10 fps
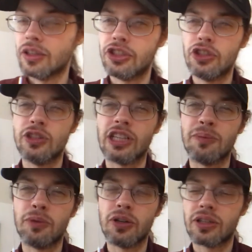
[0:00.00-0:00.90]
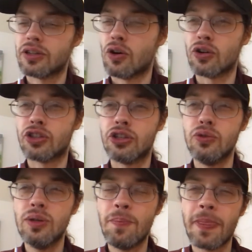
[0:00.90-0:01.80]
Choosing a book or
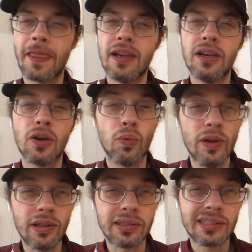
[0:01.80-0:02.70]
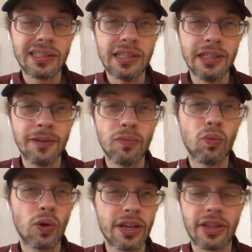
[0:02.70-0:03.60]
2. We'll see.
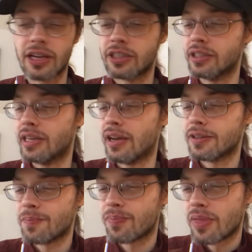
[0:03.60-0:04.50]
What do you think I should get?